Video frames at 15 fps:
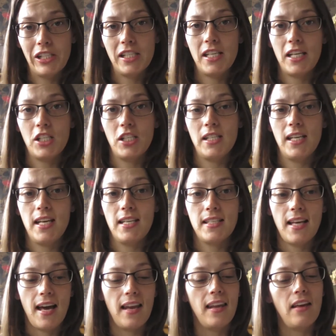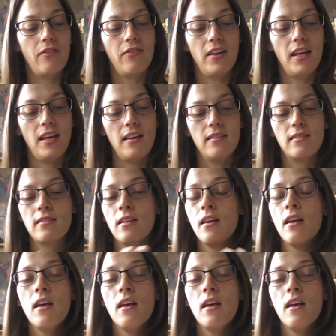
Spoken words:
intention is, and if it is